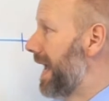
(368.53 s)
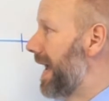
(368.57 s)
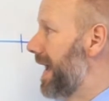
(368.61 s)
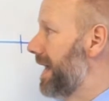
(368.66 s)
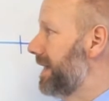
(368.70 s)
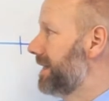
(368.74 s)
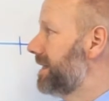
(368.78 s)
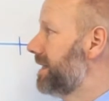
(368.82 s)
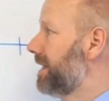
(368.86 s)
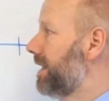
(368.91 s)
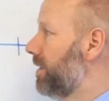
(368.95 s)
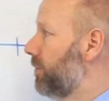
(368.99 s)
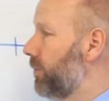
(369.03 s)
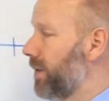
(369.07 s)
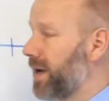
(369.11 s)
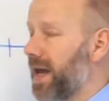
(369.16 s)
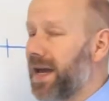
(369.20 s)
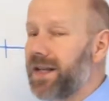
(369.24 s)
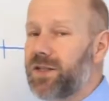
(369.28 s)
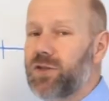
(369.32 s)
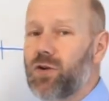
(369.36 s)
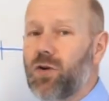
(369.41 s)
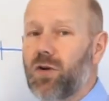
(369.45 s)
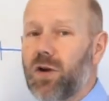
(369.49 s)
And when
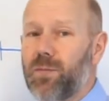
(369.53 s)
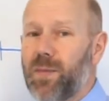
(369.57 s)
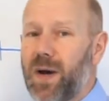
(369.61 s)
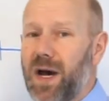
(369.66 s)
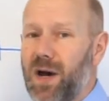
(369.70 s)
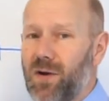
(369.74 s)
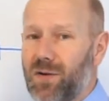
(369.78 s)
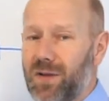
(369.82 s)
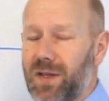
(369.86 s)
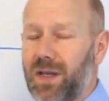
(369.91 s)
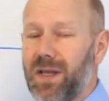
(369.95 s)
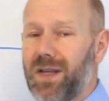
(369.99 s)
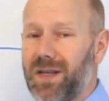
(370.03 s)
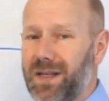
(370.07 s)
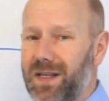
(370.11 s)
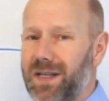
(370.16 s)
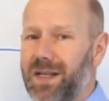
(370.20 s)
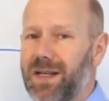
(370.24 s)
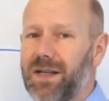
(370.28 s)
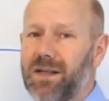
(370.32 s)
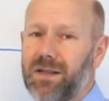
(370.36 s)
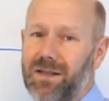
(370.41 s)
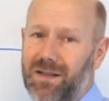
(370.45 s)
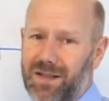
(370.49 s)
I talk about
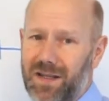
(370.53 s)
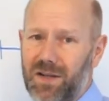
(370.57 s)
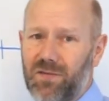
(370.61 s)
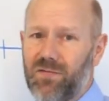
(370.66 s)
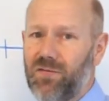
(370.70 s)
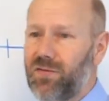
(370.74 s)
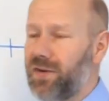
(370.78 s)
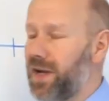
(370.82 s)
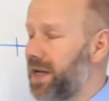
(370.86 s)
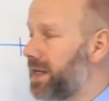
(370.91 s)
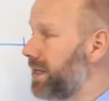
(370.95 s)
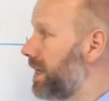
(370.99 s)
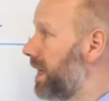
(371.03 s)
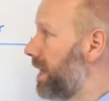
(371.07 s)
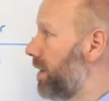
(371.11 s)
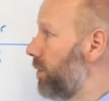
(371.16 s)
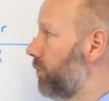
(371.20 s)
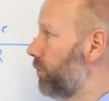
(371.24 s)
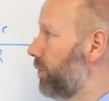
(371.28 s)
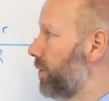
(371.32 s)
near near infrared,